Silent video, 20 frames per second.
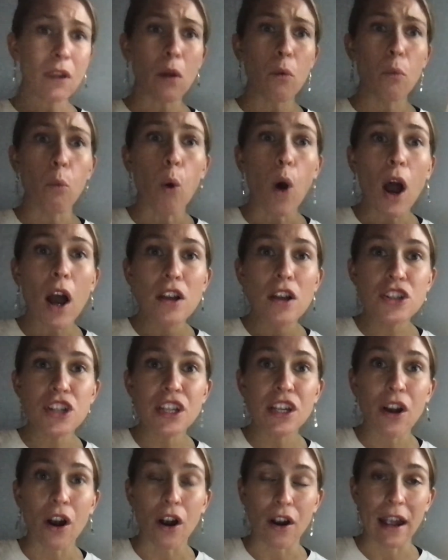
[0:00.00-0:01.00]

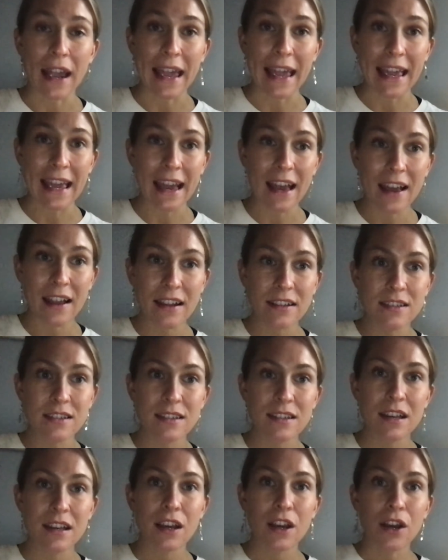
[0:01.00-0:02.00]
Washing our
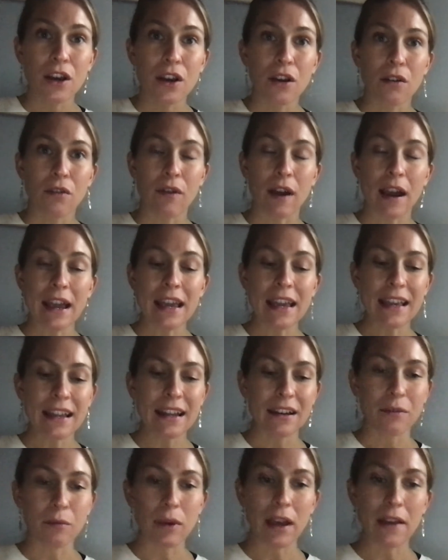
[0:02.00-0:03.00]
hands, right?
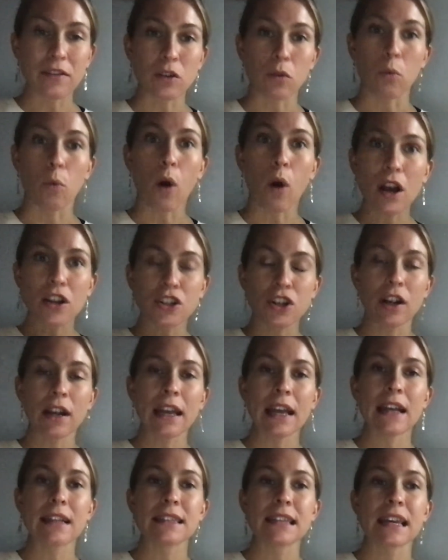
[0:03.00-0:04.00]
We have to wash our
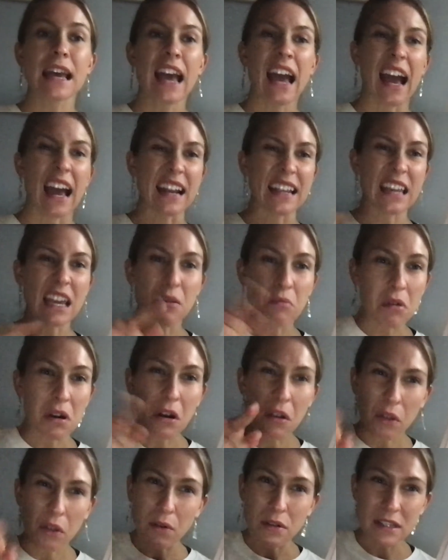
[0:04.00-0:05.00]
hands and get rid
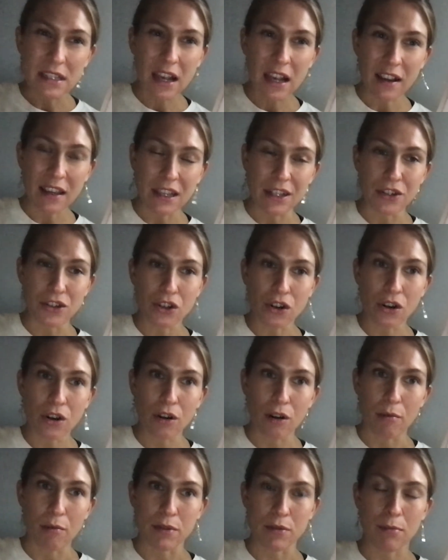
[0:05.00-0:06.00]
of those yucky
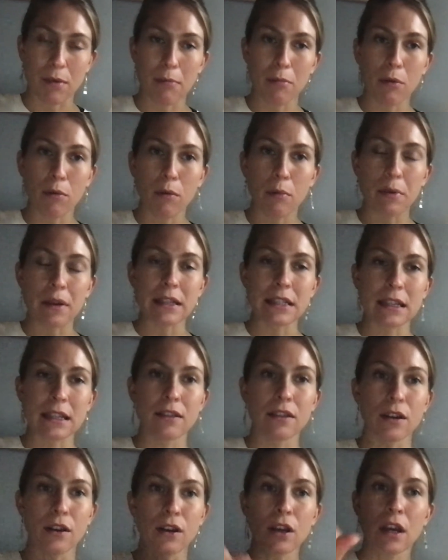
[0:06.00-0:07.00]
germs. Remember when we
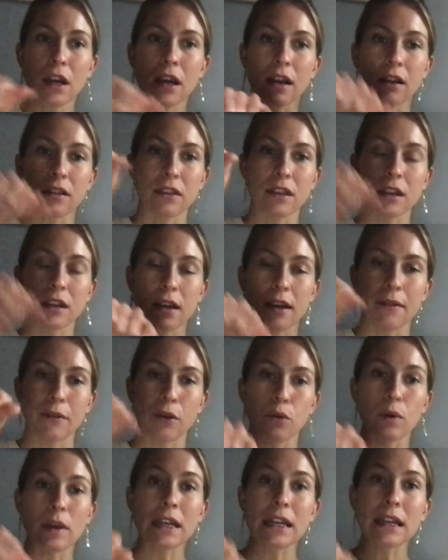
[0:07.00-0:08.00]
did the the
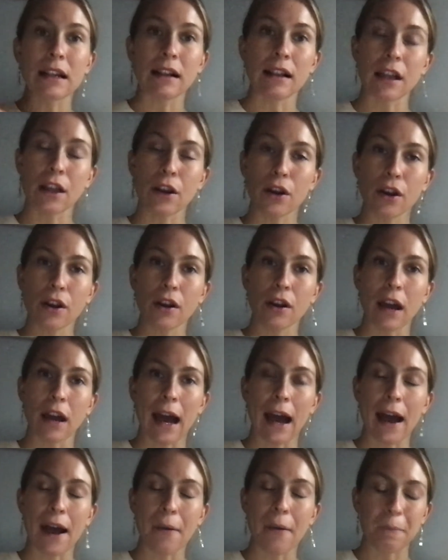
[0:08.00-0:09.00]
green glitter
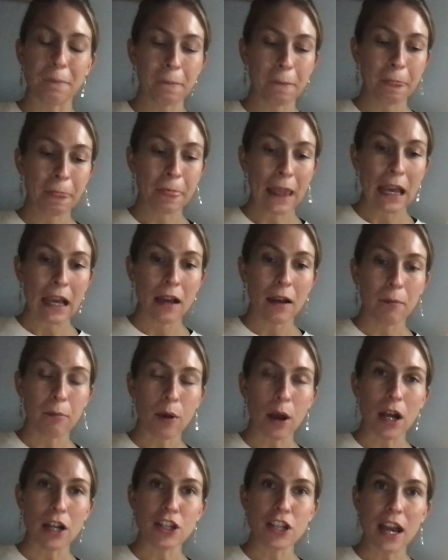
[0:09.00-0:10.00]
um,
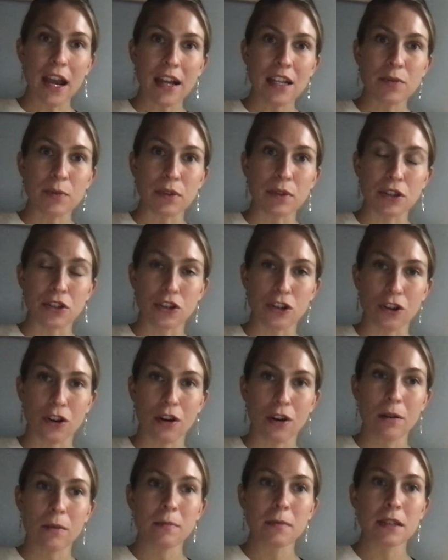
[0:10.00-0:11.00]
project with the
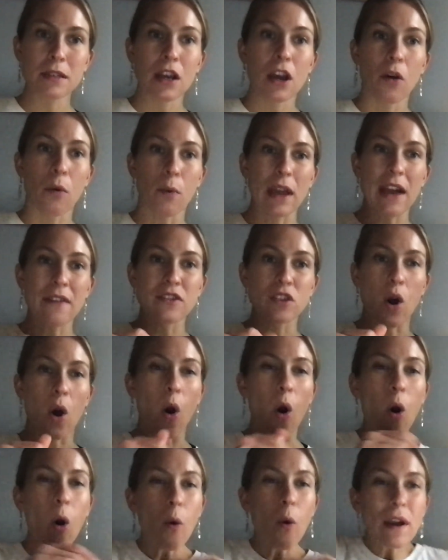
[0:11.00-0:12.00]
germs, we have to
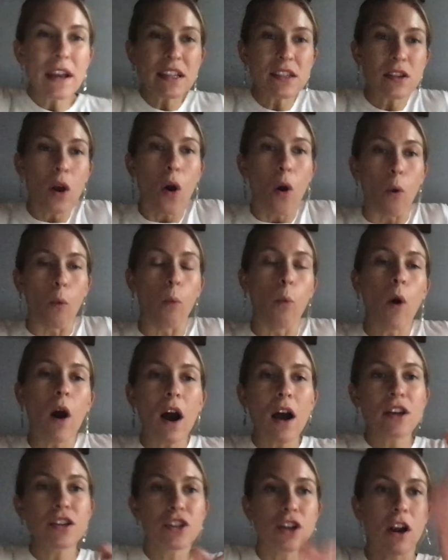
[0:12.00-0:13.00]
always
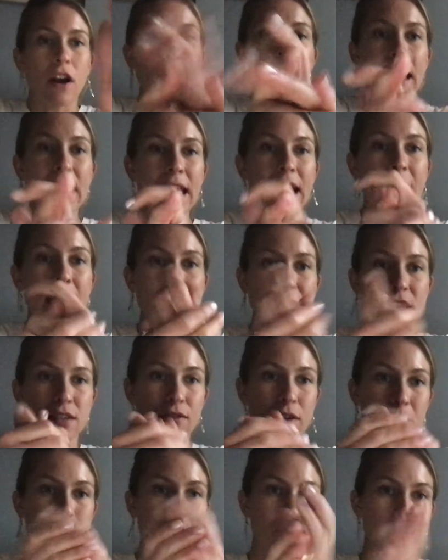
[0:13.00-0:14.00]
wash our hands
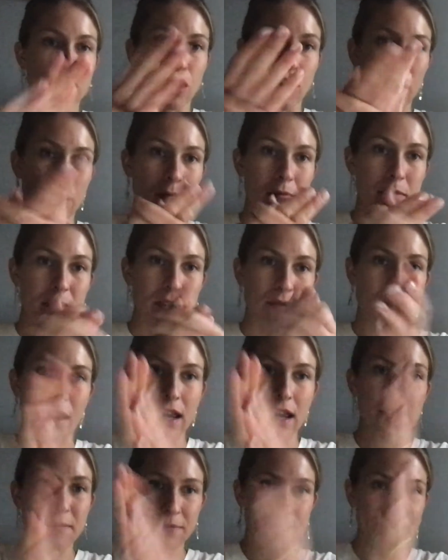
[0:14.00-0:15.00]
from the germs,
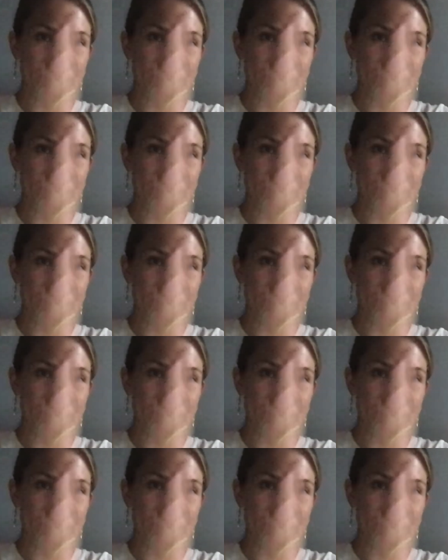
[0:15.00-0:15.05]
right?